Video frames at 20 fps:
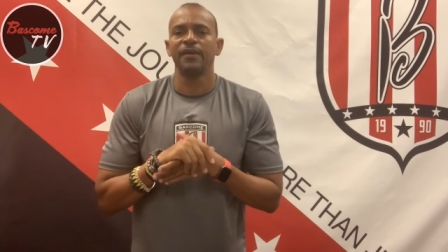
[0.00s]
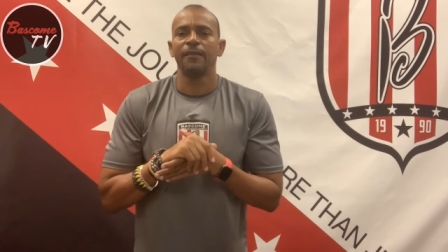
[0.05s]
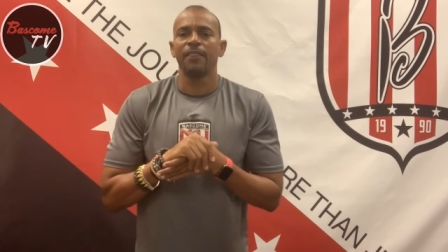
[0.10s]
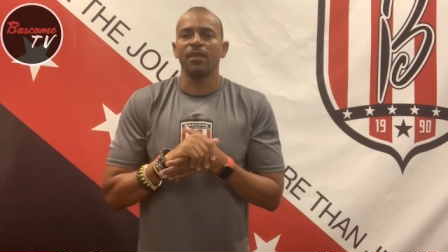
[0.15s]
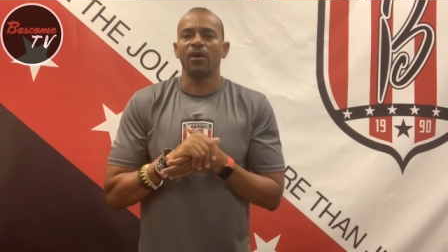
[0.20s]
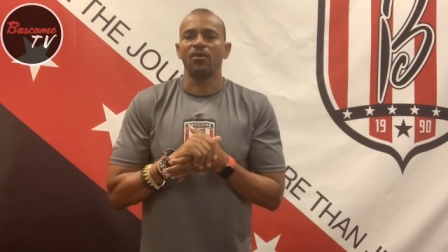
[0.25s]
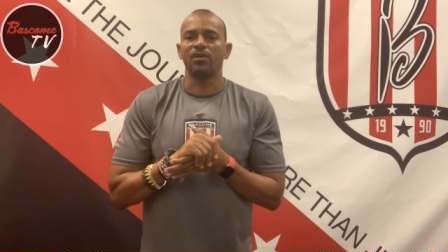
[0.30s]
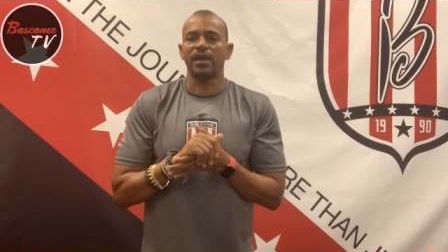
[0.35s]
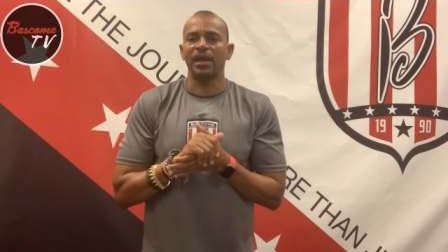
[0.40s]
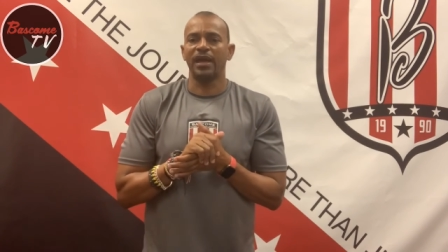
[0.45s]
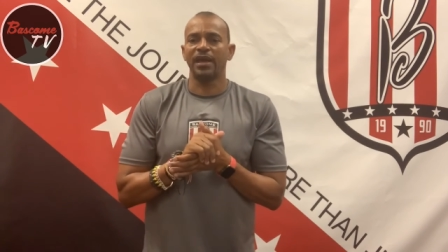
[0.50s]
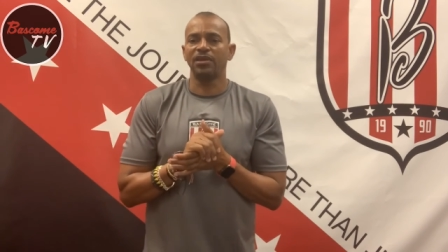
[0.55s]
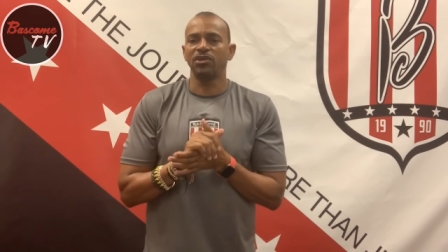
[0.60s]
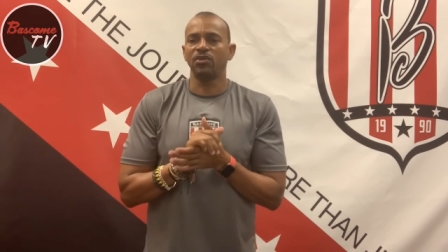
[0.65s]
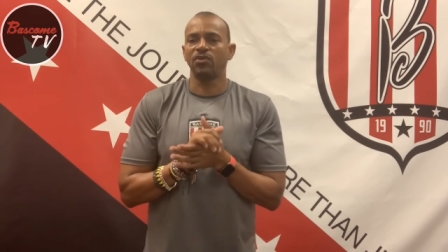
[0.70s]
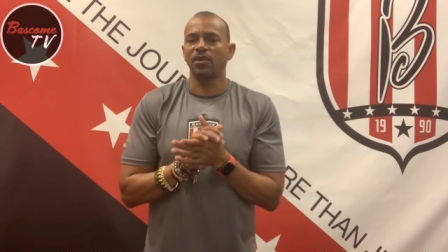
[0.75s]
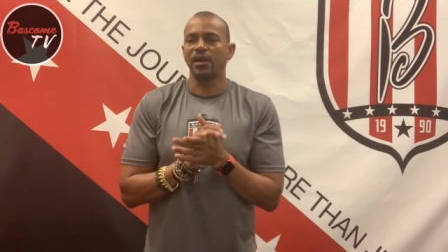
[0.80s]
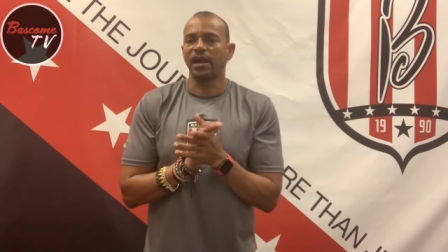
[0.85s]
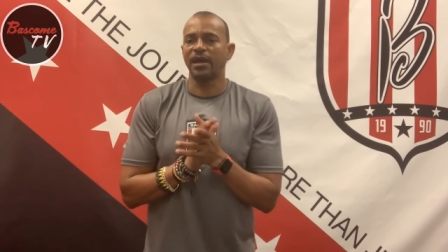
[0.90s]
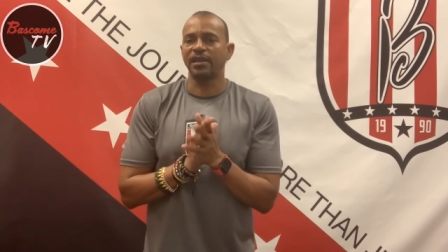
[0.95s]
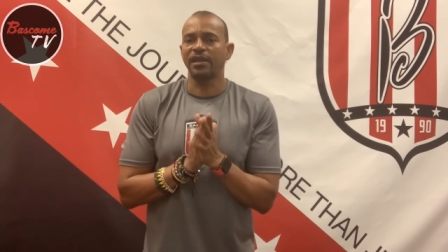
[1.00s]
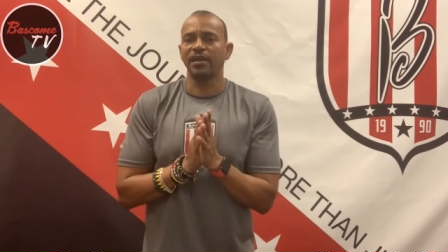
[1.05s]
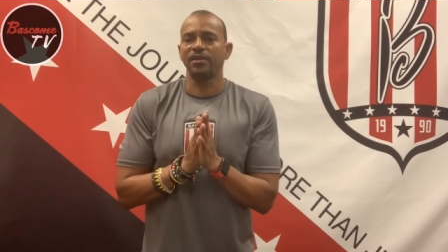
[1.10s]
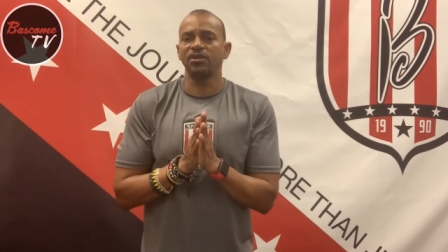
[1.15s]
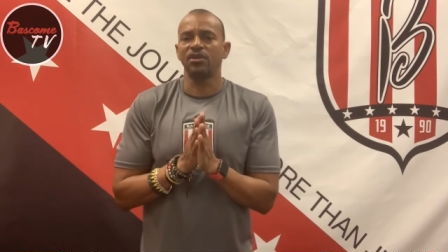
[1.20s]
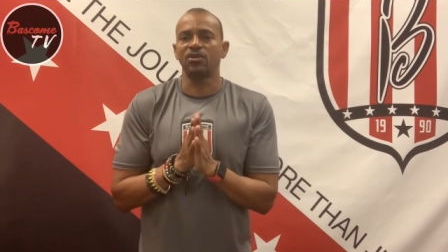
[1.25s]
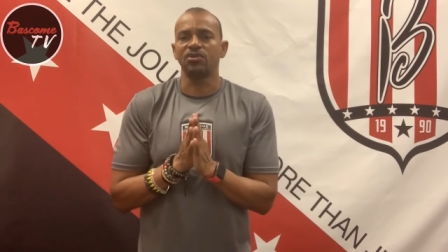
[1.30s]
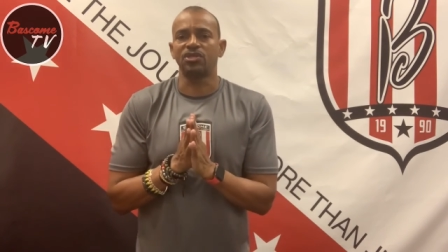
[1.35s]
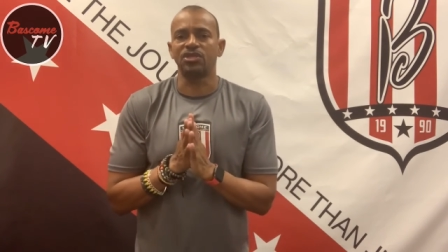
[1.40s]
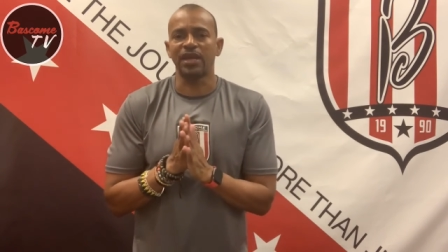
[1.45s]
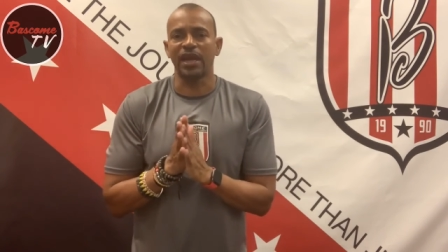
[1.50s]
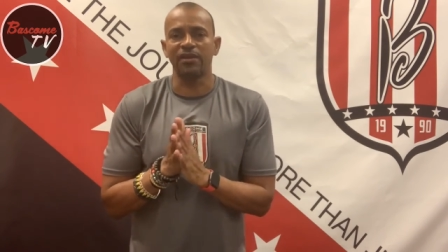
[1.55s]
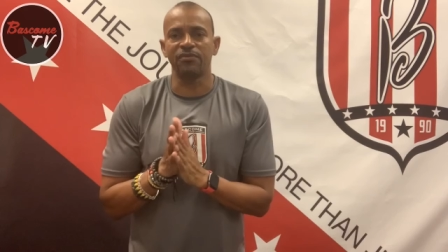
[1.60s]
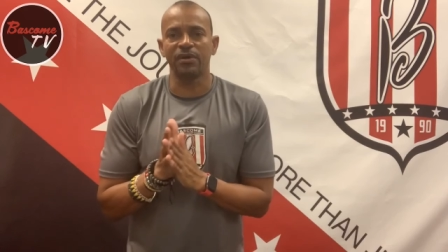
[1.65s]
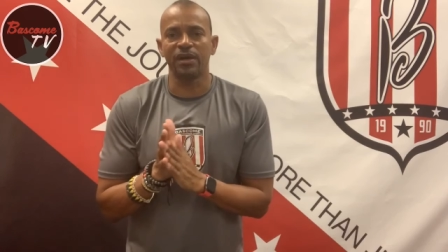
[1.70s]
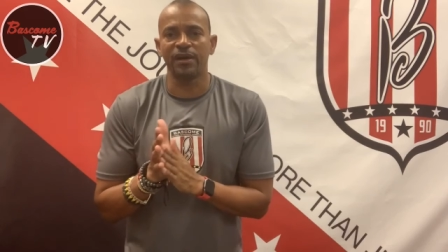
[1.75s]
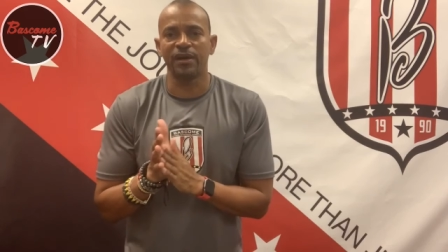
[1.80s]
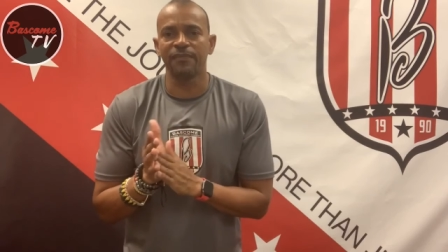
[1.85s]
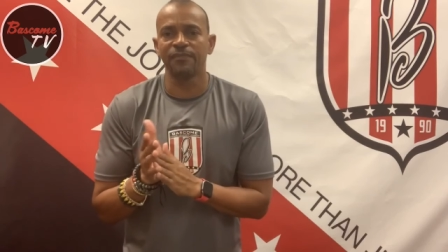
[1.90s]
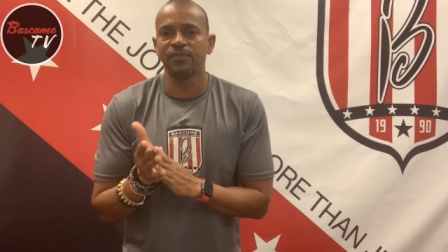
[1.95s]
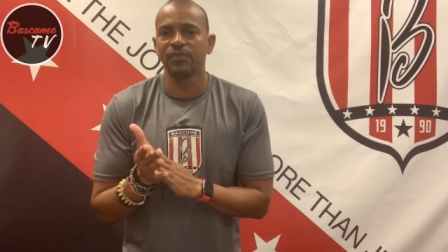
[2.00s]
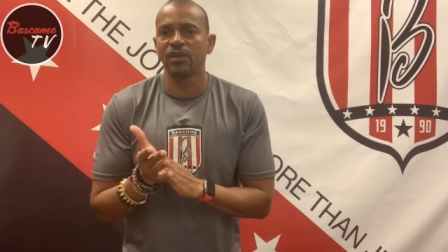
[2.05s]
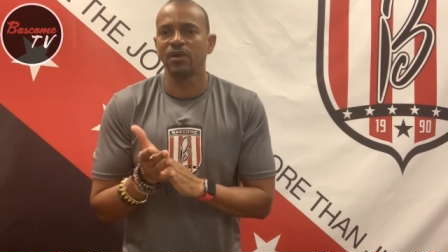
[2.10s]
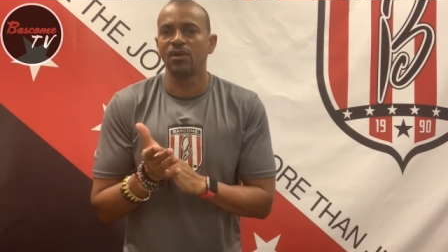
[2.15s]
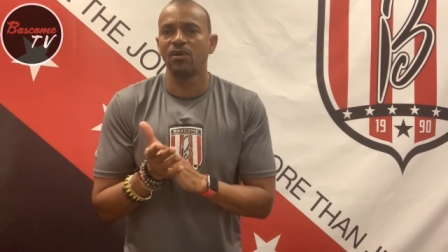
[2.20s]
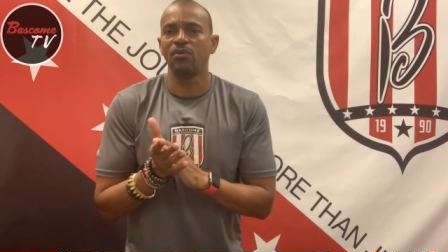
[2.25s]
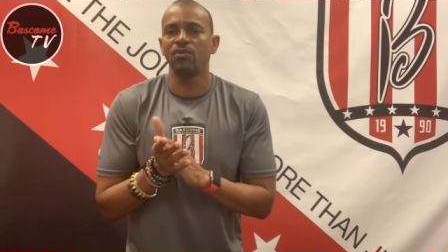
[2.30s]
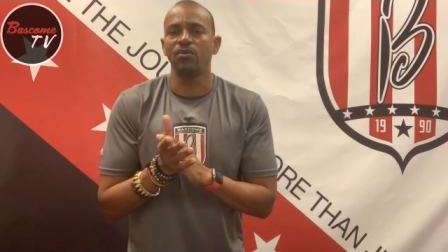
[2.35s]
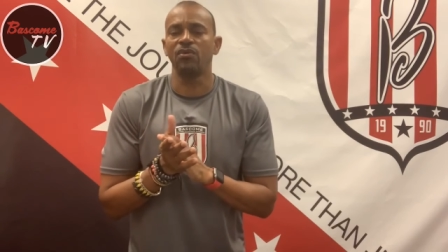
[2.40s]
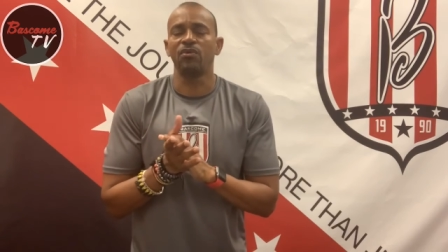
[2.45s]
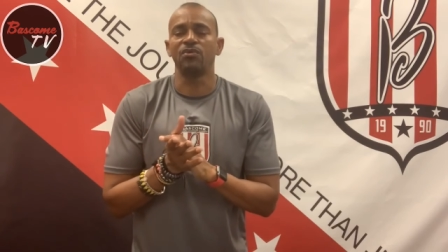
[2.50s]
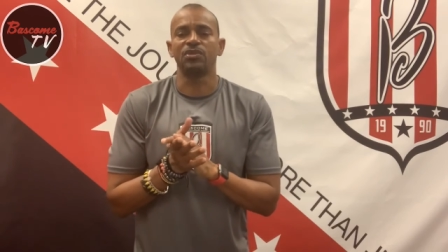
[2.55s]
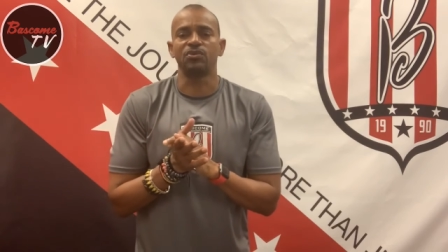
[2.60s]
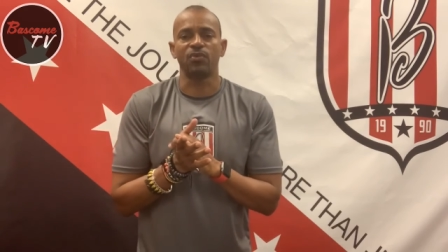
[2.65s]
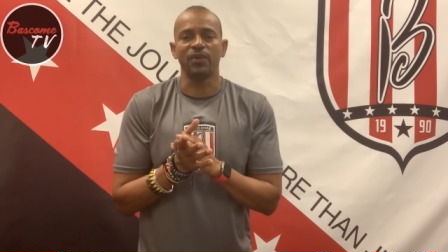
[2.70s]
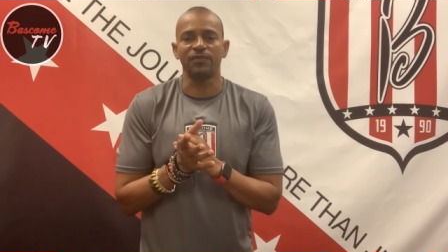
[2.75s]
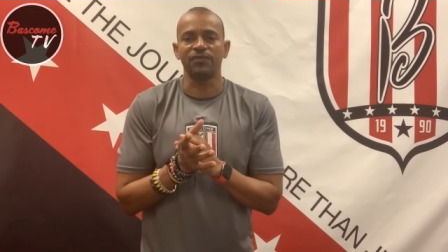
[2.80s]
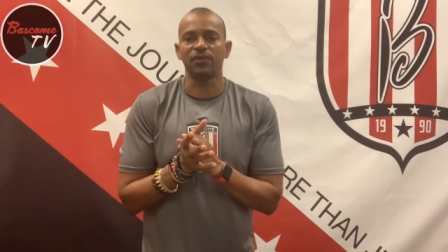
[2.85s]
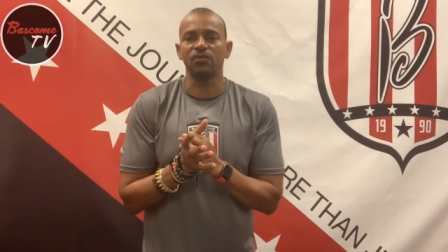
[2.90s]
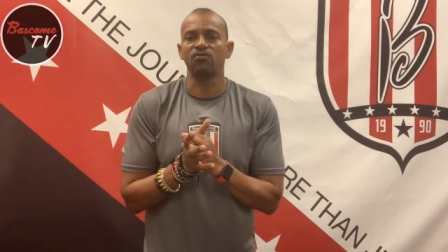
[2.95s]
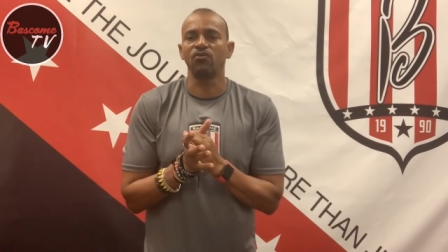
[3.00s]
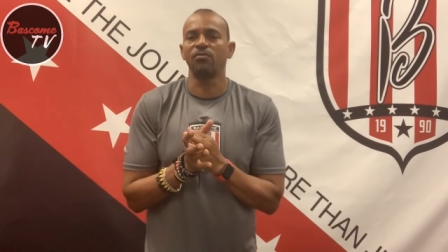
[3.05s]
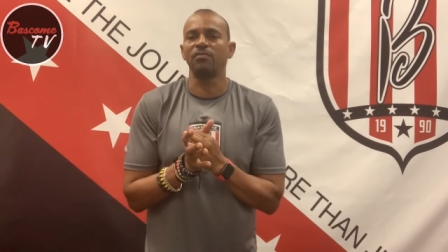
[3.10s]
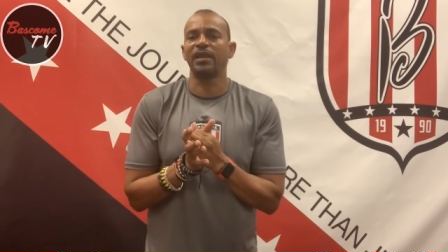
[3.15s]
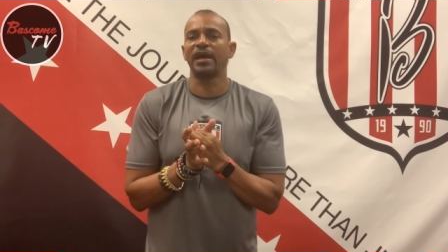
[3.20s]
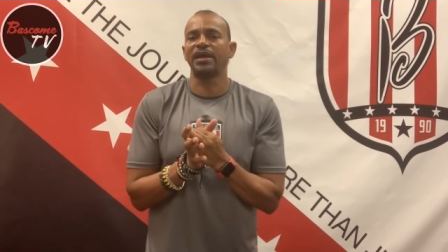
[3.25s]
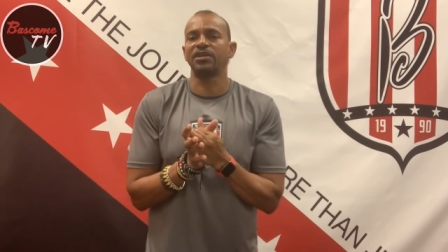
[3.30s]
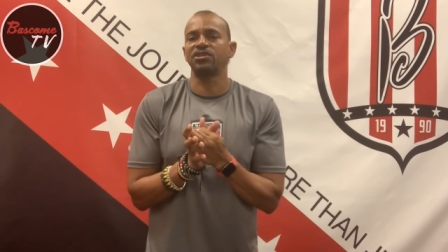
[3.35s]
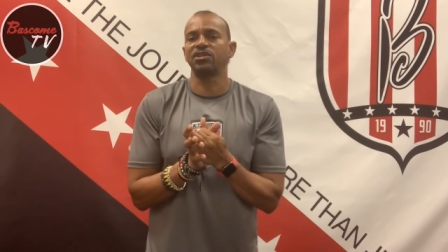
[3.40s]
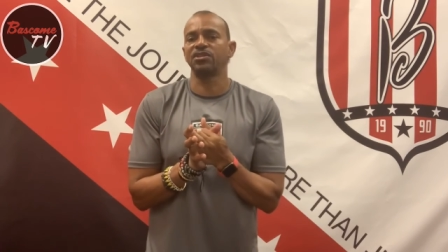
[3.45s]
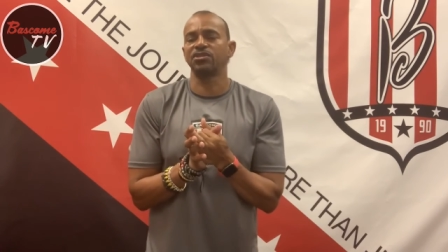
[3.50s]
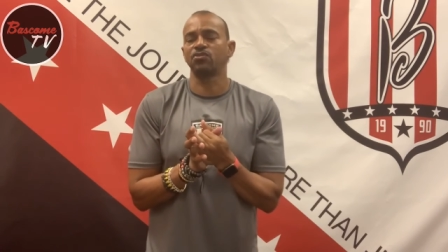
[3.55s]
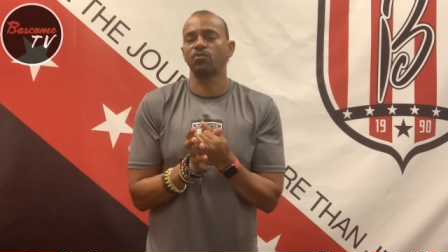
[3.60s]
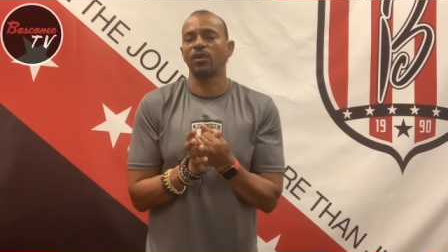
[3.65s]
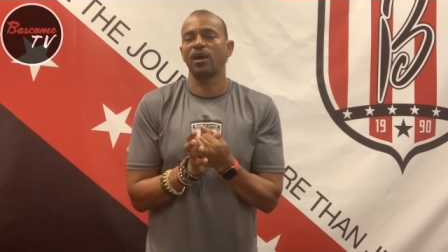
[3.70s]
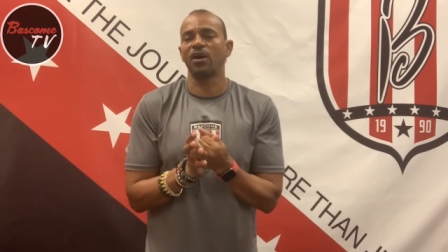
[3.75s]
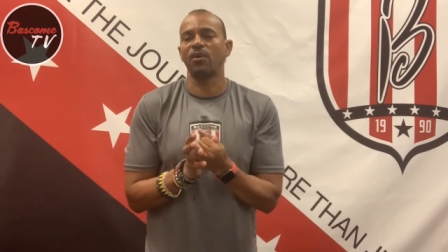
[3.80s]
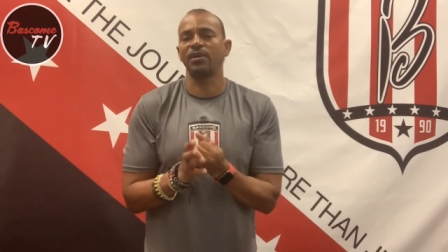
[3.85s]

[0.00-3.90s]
Okay, you got, Shayra, who was with the group last year as well.